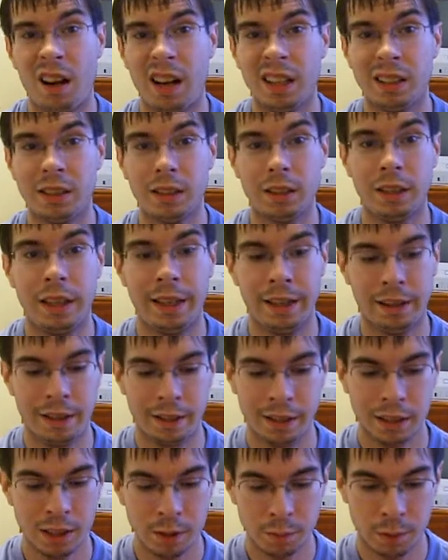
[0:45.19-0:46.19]
hot,
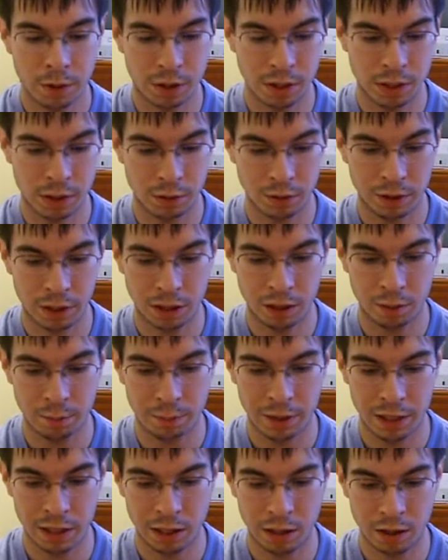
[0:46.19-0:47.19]
and I think the book is only going
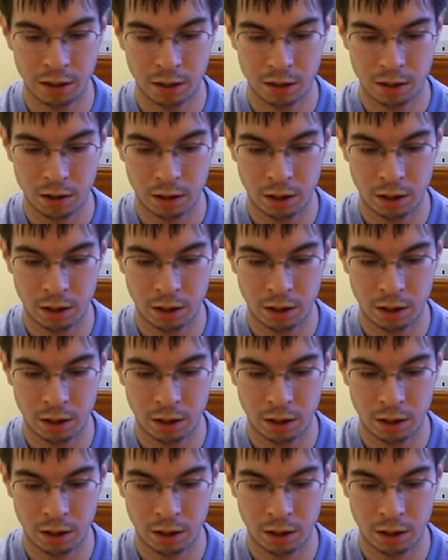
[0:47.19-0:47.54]
to be,